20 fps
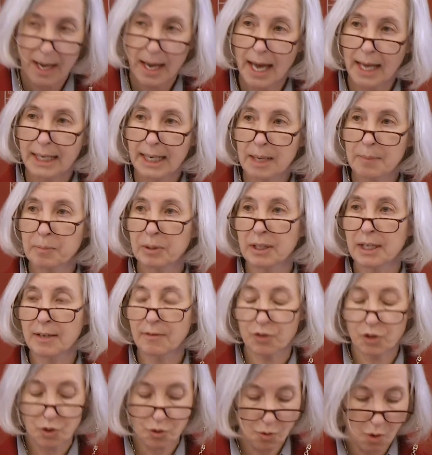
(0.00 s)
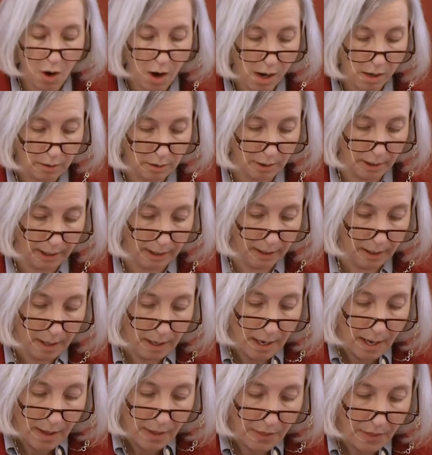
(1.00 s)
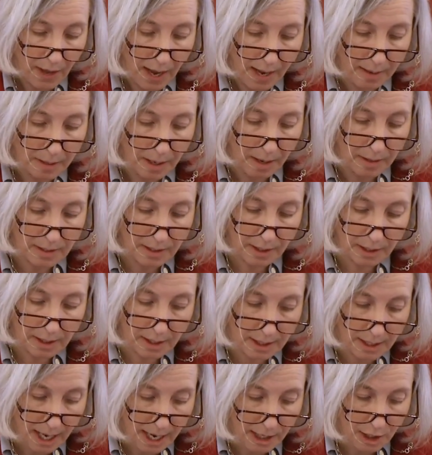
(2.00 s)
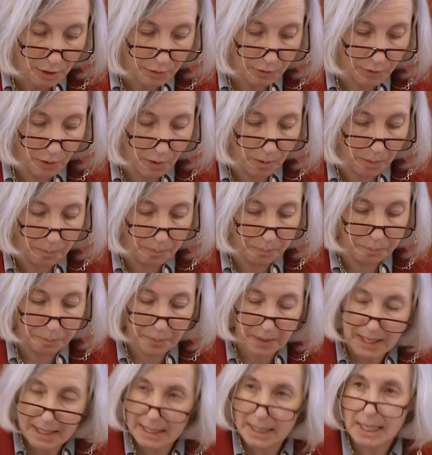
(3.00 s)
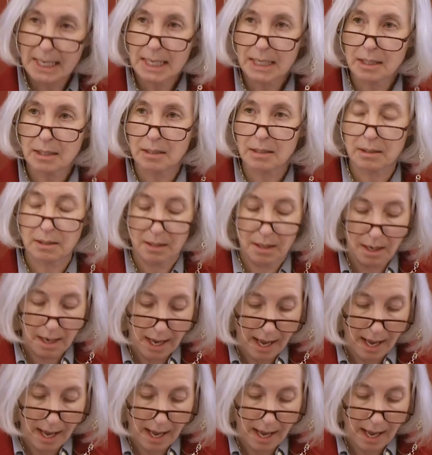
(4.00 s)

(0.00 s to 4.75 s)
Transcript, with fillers: And he believed strongly that successful business